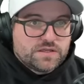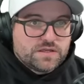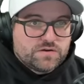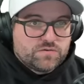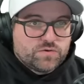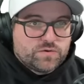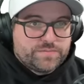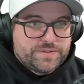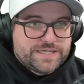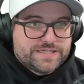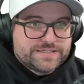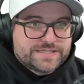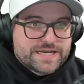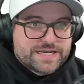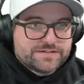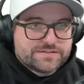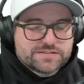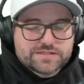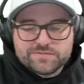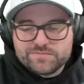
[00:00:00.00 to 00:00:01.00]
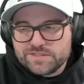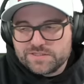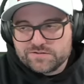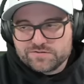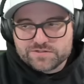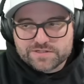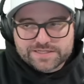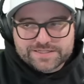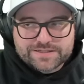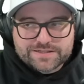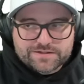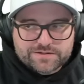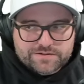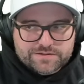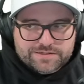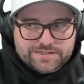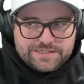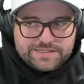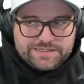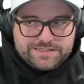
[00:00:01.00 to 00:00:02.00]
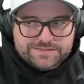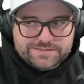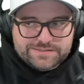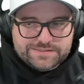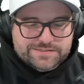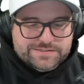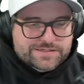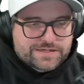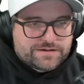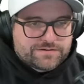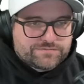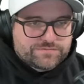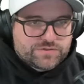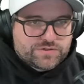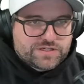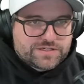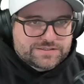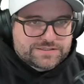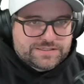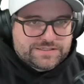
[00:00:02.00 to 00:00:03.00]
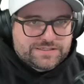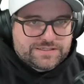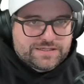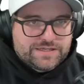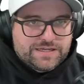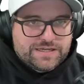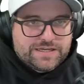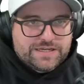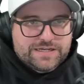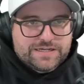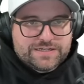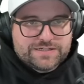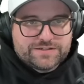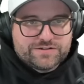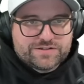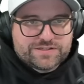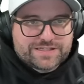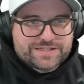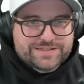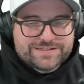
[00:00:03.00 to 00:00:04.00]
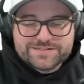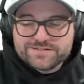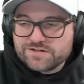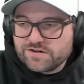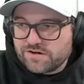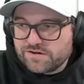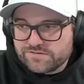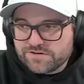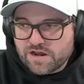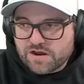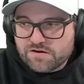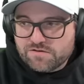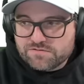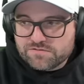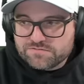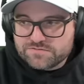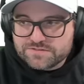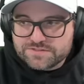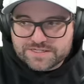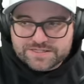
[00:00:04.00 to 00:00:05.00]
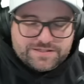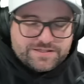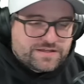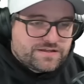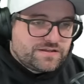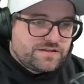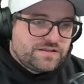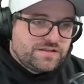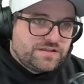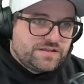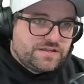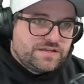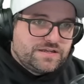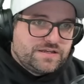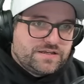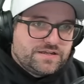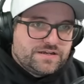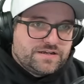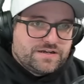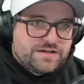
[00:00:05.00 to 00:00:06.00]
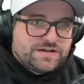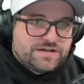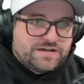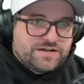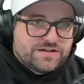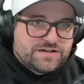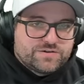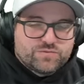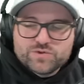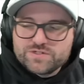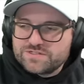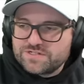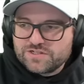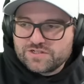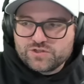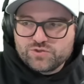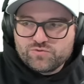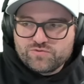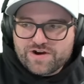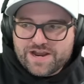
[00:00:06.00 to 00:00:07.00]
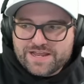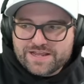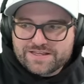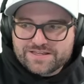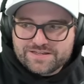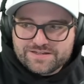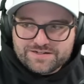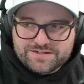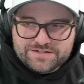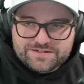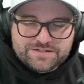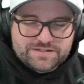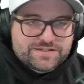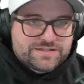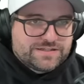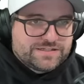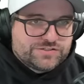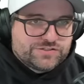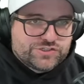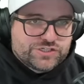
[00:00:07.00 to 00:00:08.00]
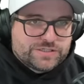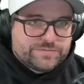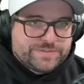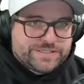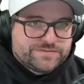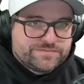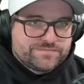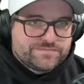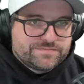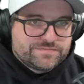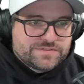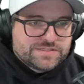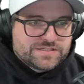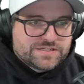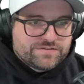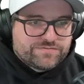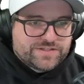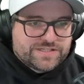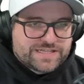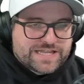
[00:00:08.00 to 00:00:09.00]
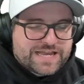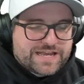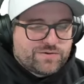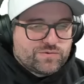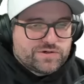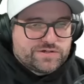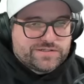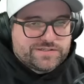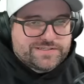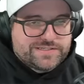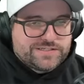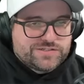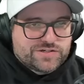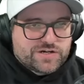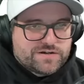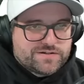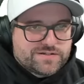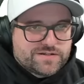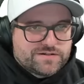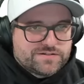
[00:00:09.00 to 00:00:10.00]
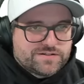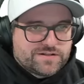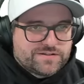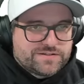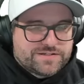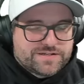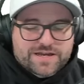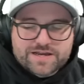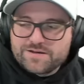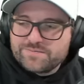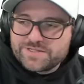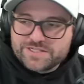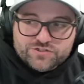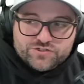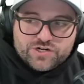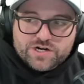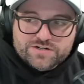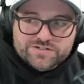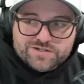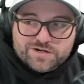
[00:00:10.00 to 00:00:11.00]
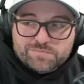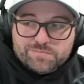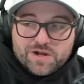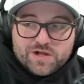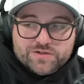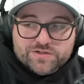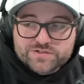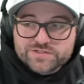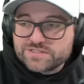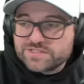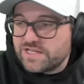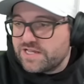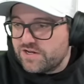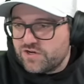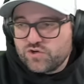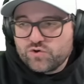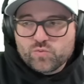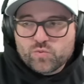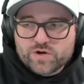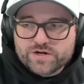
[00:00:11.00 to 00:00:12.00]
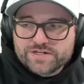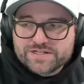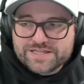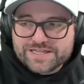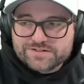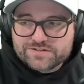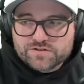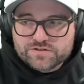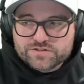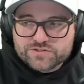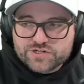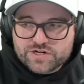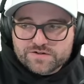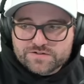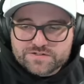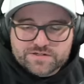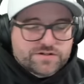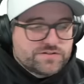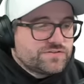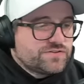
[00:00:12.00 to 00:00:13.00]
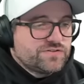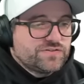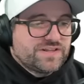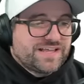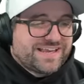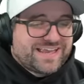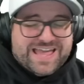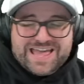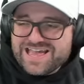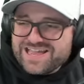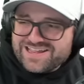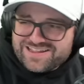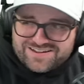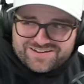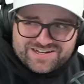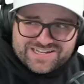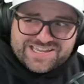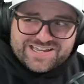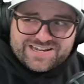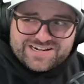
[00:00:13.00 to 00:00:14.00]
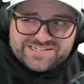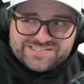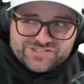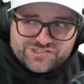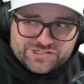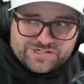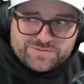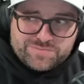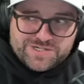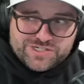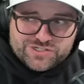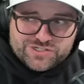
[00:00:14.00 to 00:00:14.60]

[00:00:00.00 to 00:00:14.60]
would be intense. I mean, there's like the the easy stuff. You got the you got the Lizardones and the uh, what is it, Glurak in in German, stuff like that, where you see Charizards all the time, and the Charizard ballers who want to collect all the Charizards, they're like, I, I got a German